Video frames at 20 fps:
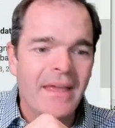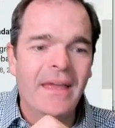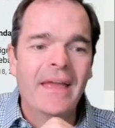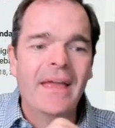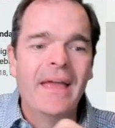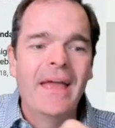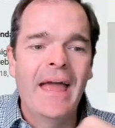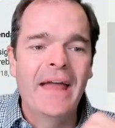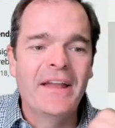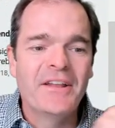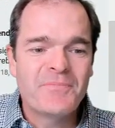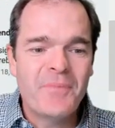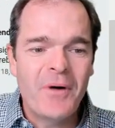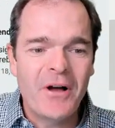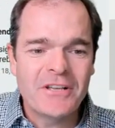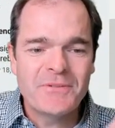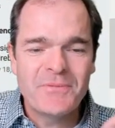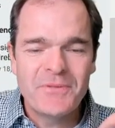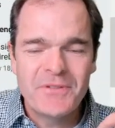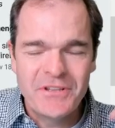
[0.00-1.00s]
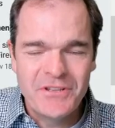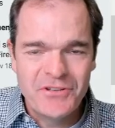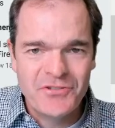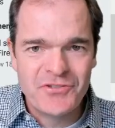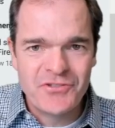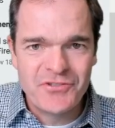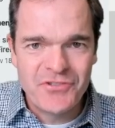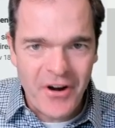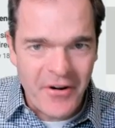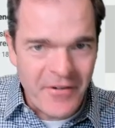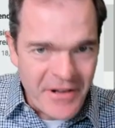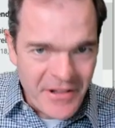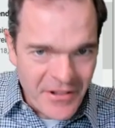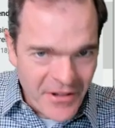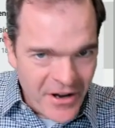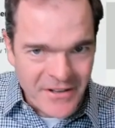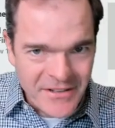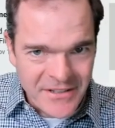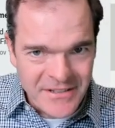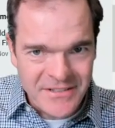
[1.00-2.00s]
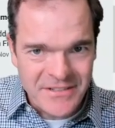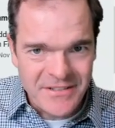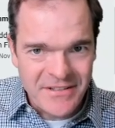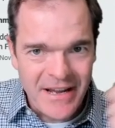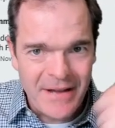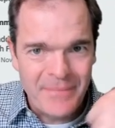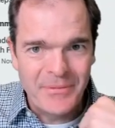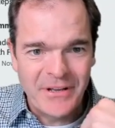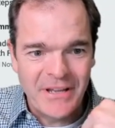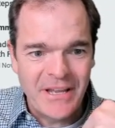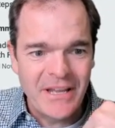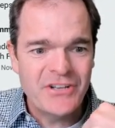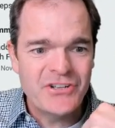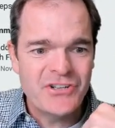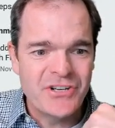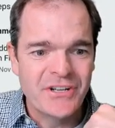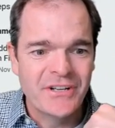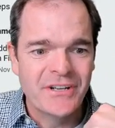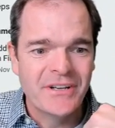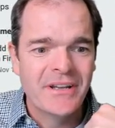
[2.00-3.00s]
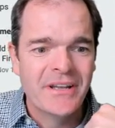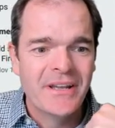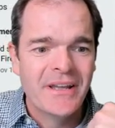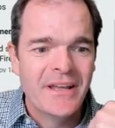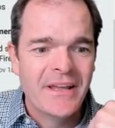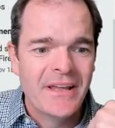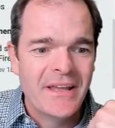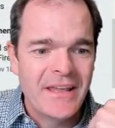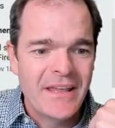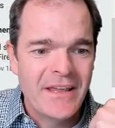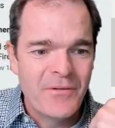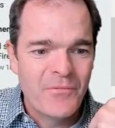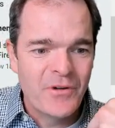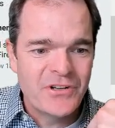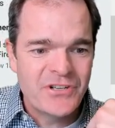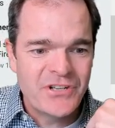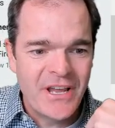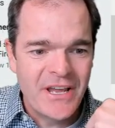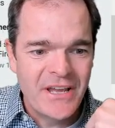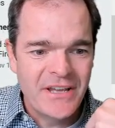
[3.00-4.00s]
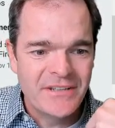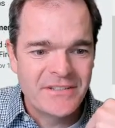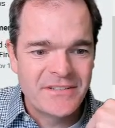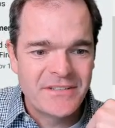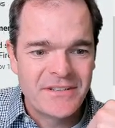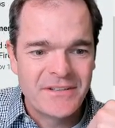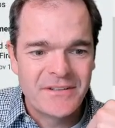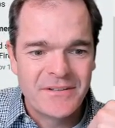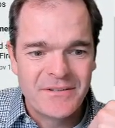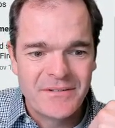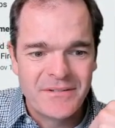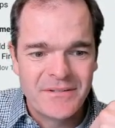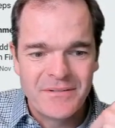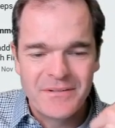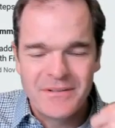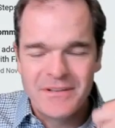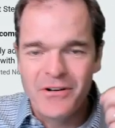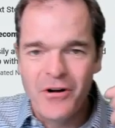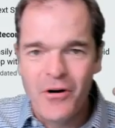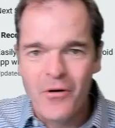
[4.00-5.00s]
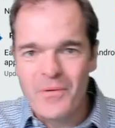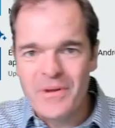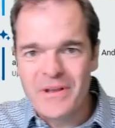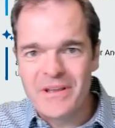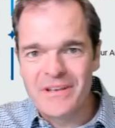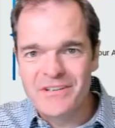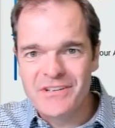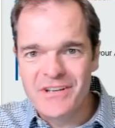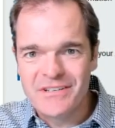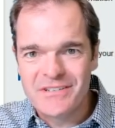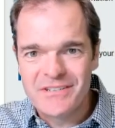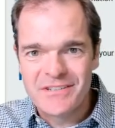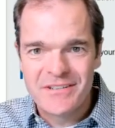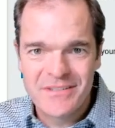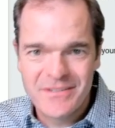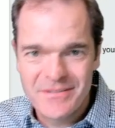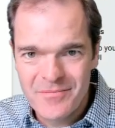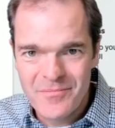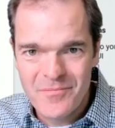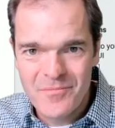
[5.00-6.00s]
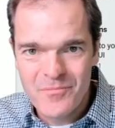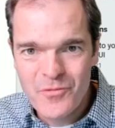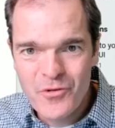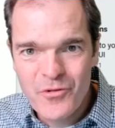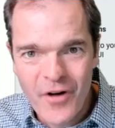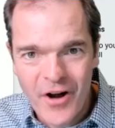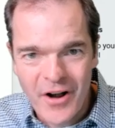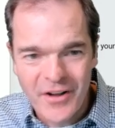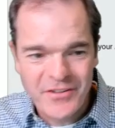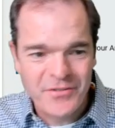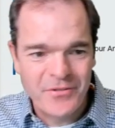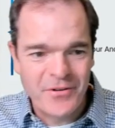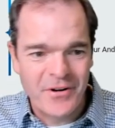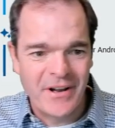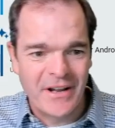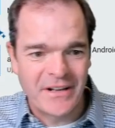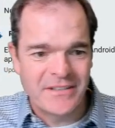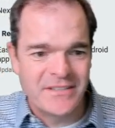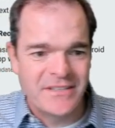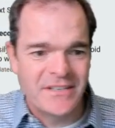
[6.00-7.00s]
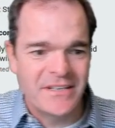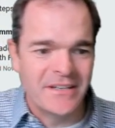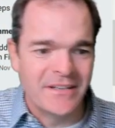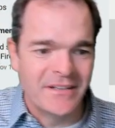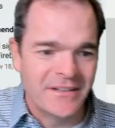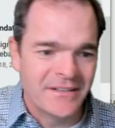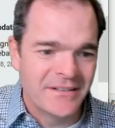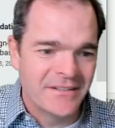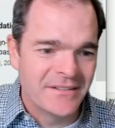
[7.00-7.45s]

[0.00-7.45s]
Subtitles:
And it's possible the user's already logged into the application, in which case, we can just move on to our next scene.